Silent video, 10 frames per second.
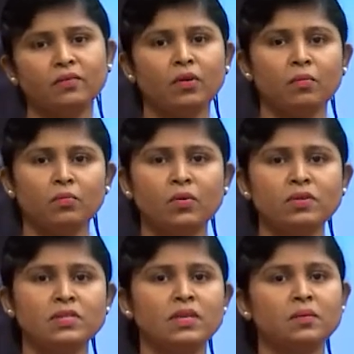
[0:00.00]
from
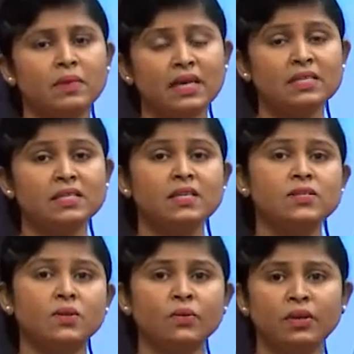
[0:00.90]
books,
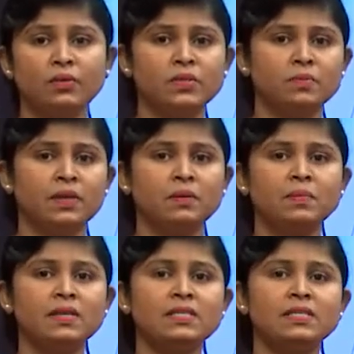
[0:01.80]
magazines or
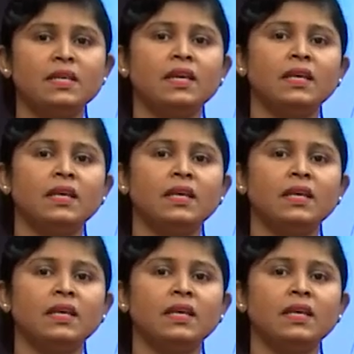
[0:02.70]
newspapers.